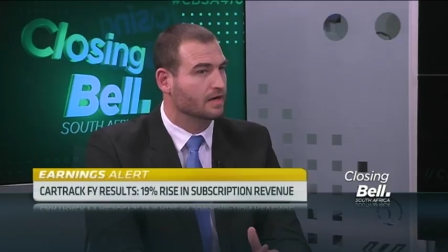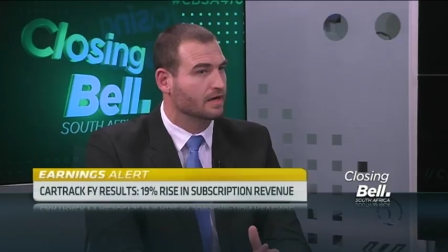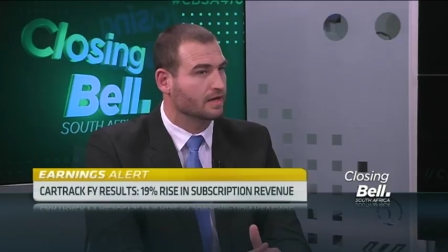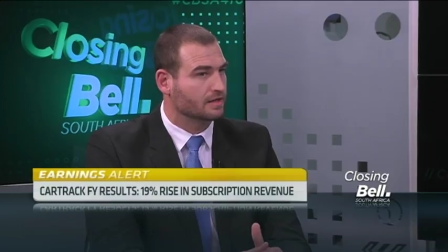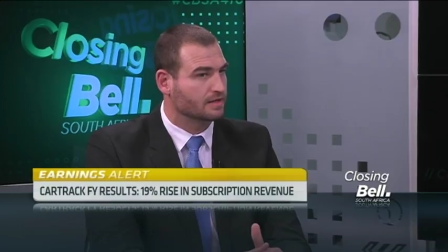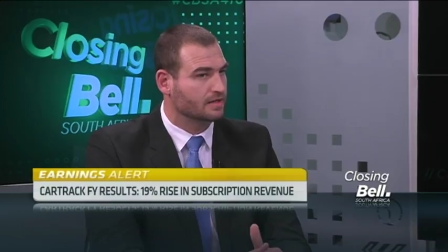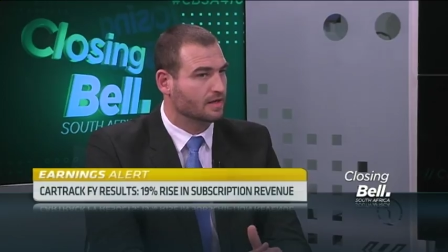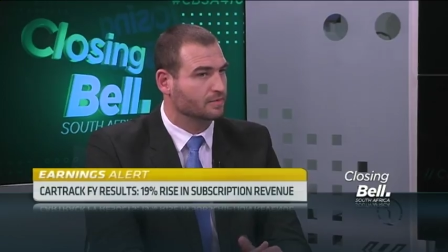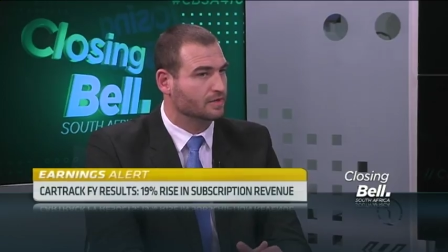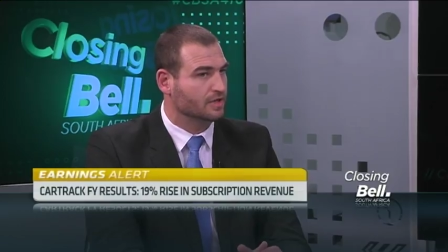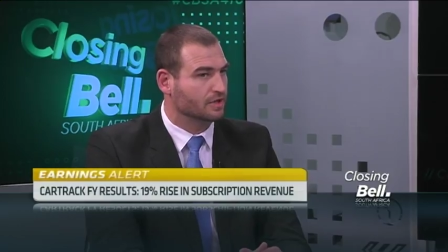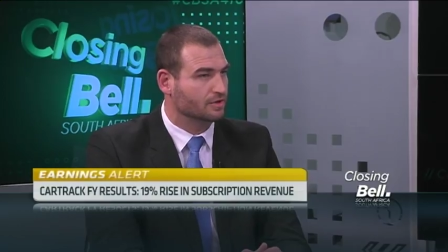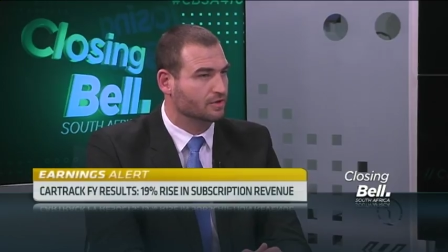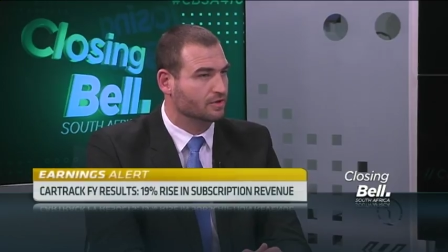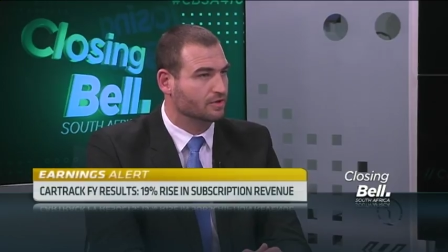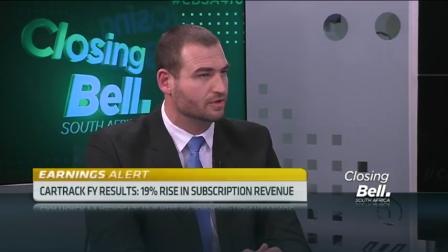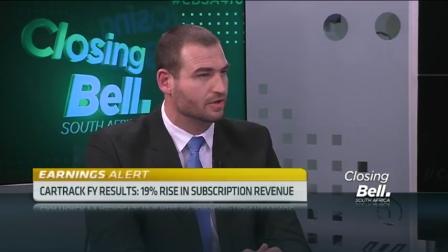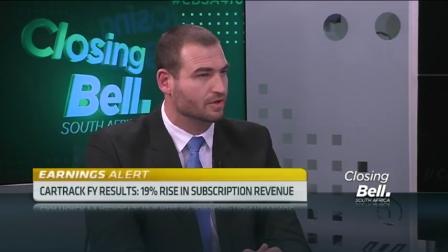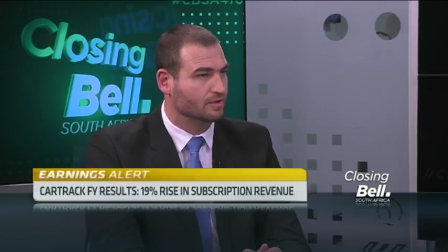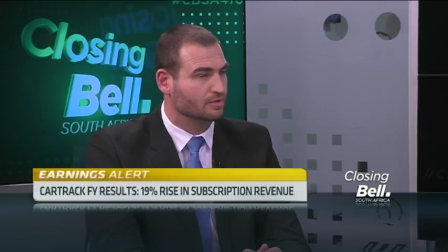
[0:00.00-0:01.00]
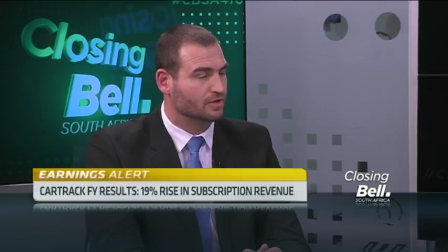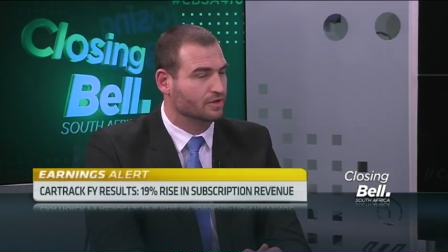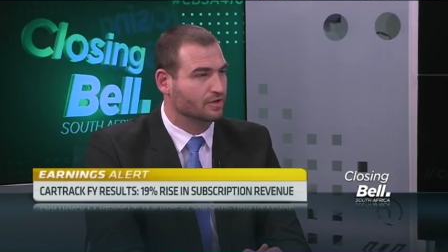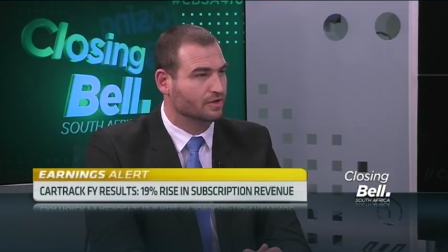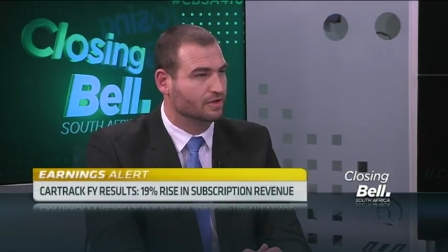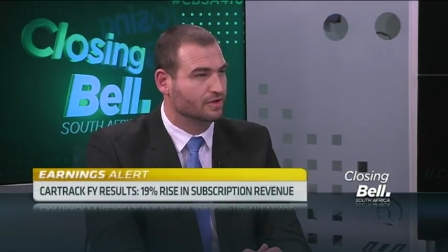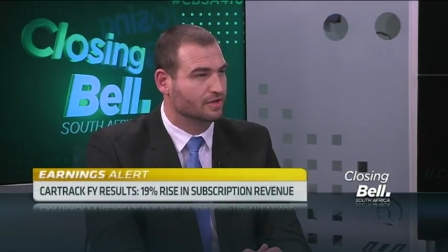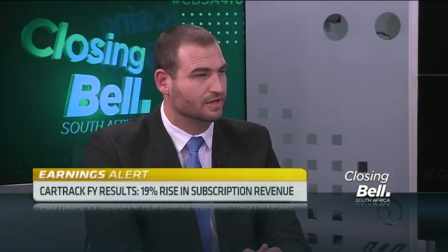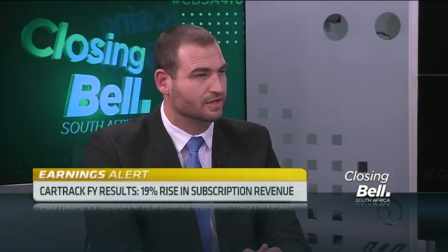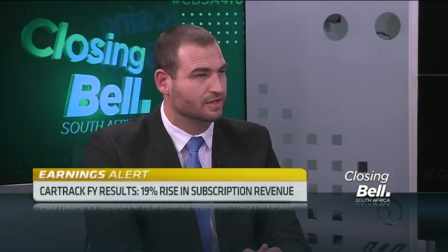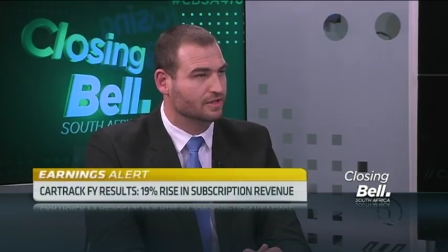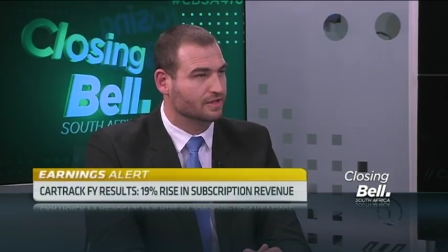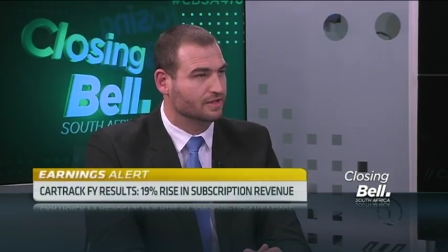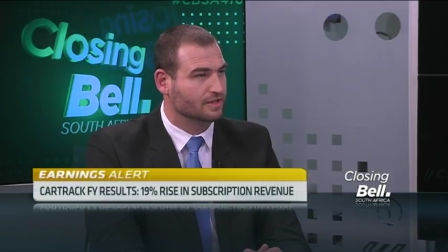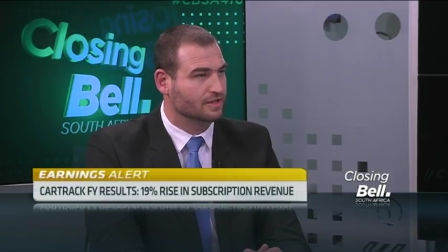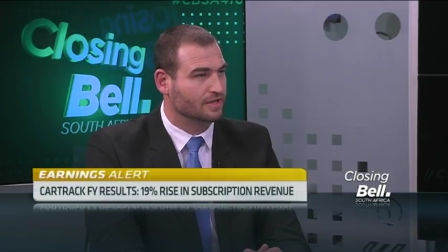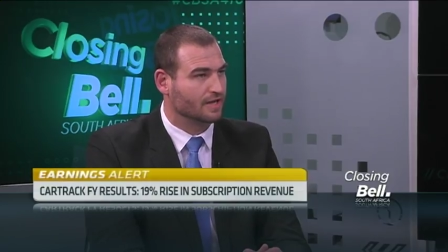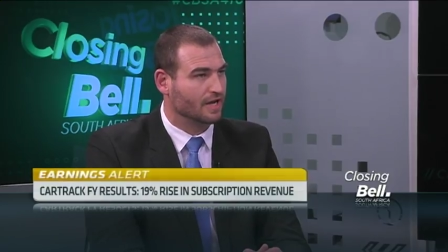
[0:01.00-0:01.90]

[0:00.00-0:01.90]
subject to terms and conditions.